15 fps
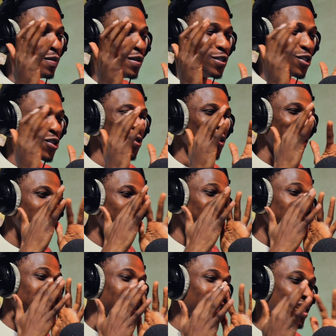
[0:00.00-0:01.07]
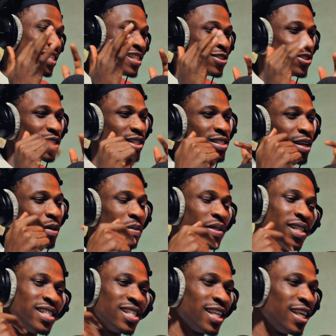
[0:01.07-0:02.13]
been doing, but this is just
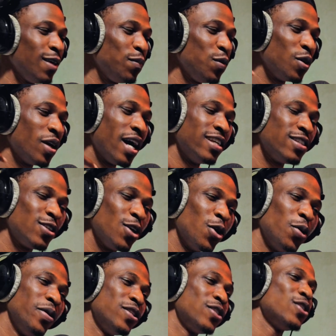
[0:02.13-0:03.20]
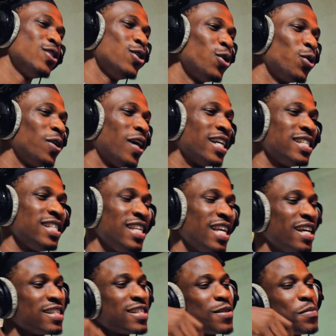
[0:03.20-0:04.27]
something to keep you guys going, to know that
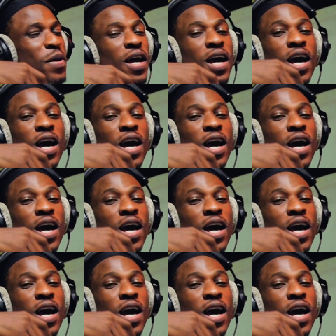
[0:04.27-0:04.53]
yes, my